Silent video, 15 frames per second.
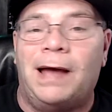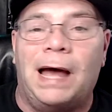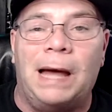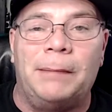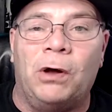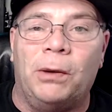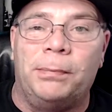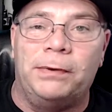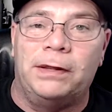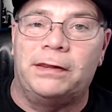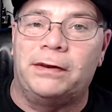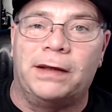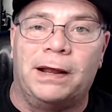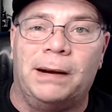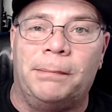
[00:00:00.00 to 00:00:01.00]
I'm hoping that
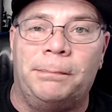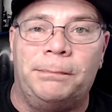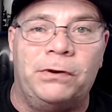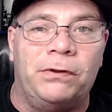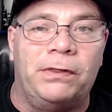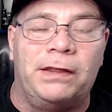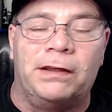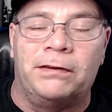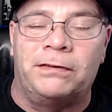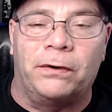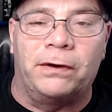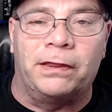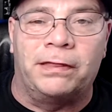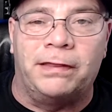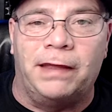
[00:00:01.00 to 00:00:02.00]
they're going to do the
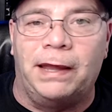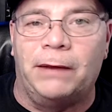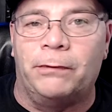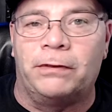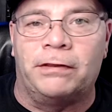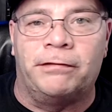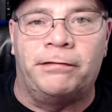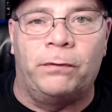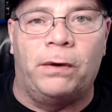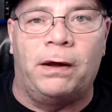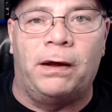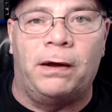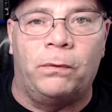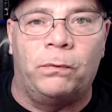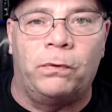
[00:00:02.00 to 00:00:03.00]
Ahsoka thing with the uh,